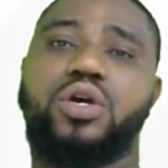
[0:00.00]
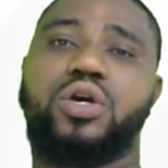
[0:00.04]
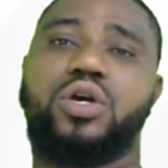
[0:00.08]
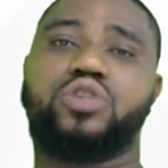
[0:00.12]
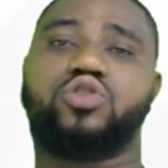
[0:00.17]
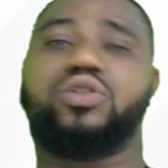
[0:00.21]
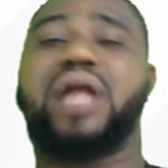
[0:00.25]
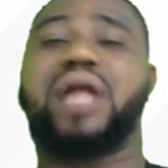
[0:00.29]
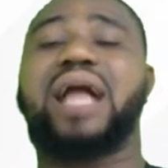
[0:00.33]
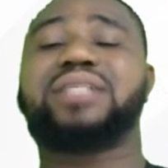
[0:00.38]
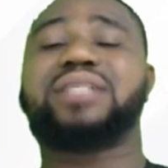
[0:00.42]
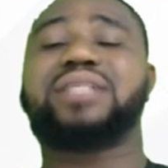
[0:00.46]

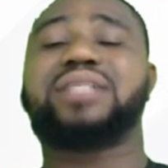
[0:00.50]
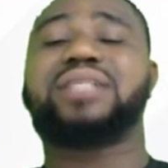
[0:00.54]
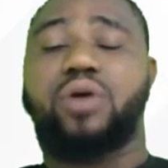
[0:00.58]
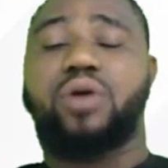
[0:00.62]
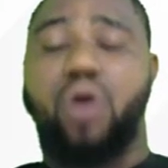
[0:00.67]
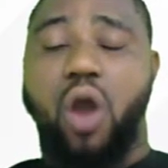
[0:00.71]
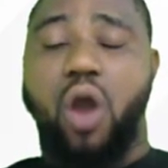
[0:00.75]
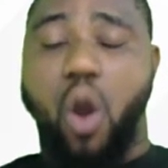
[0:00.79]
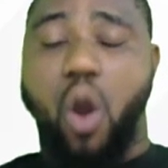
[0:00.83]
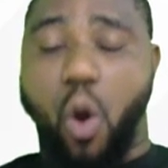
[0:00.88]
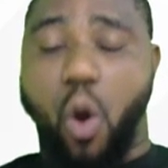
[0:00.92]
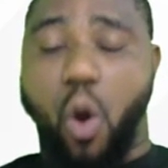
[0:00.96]
So that
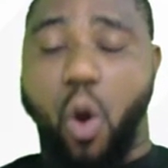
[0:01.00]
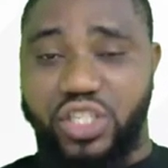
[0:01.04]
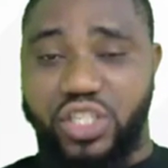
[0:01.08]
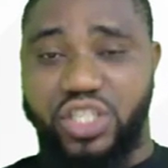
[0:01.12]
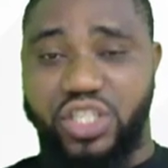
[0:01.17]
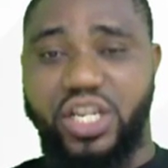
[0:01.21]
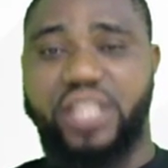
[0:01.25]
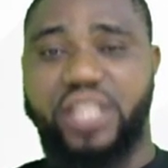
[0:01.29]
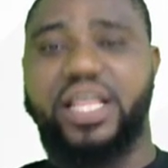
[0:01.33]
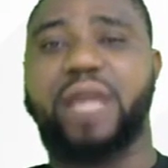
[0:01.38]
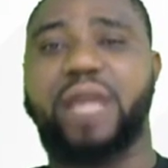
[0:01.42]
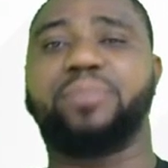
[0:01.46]

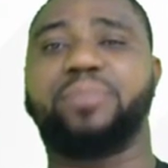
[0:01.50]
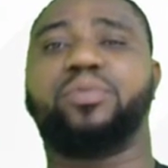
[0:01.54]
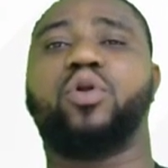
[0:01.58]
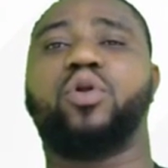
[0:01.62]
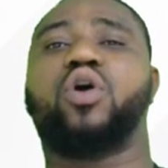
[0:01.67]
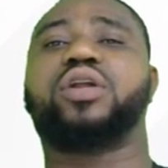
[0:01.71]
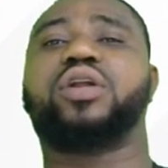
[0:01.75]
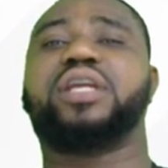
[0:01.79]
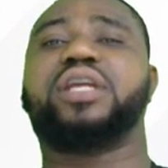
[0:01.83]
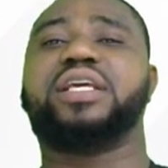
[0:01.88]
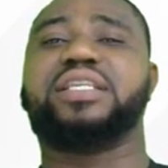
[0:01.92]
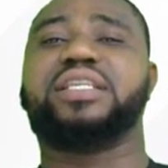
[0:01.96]
oxygenated
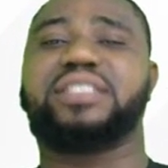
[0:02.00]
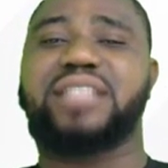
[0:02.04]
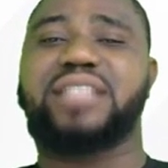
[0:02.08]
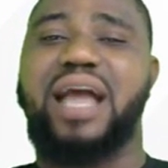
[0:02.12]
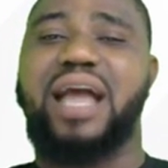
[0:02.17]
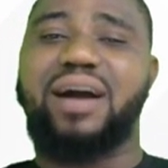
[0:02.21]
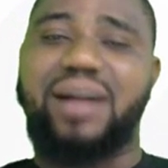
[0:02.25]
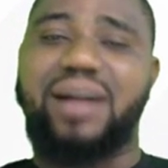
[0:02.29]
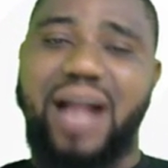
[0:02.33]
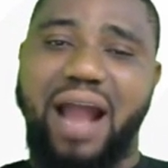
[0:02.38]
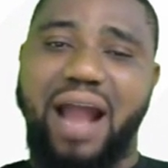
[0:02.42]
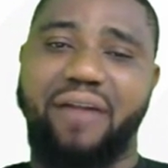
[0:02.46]
blood is
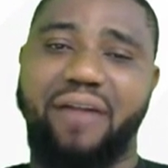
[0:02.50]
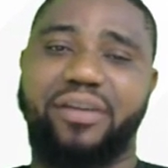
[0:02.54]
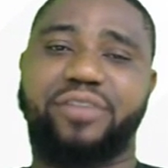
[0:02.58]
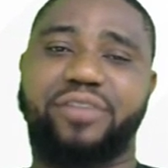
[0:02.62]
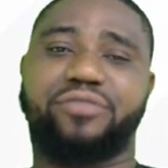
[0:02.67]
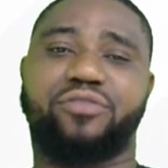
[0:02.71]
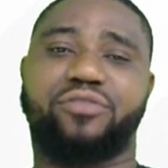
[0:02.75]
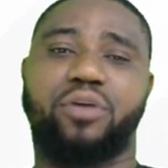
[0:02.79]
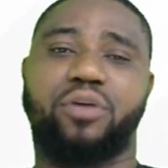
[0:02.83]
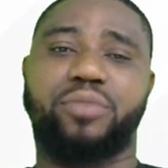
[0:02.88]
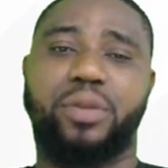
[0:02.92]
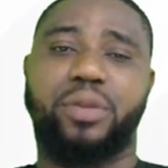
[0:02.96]
now
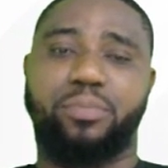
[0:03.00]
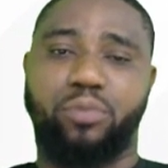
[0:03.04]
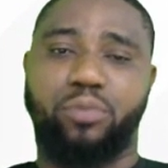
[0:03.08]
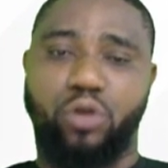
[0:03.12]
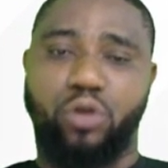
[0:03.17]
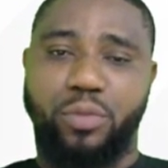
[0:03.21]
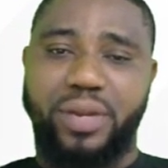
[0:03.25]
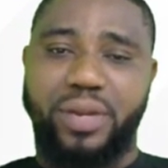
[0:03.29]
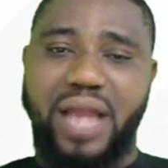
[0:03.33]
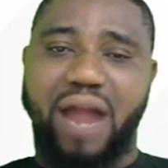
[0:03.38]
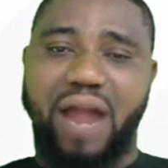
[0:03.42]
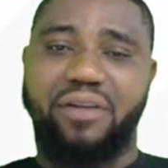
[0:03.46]
carried from the
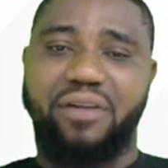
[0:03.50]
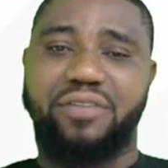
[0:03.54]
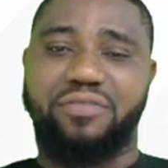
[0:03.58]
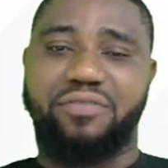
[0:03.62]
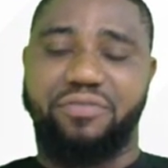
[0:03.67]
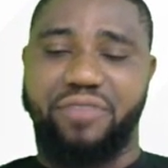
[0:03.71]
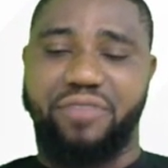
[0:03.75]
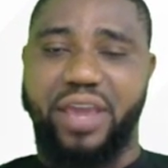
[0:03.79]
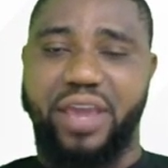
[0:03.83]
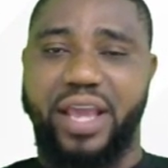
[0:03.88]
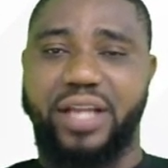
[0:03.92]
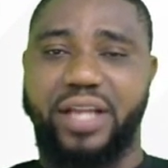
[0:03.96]
pulmonary
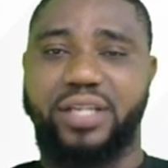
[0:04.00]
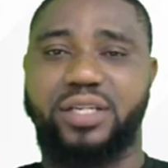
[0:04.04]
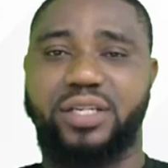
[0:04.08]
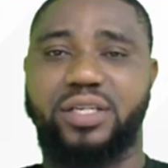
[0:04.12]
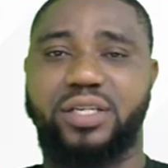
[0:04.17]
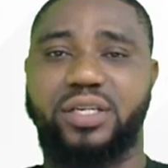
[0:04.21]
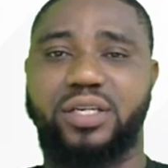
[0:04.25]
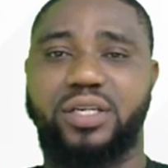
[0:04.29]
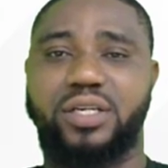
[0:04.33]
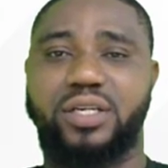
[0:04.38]
vein,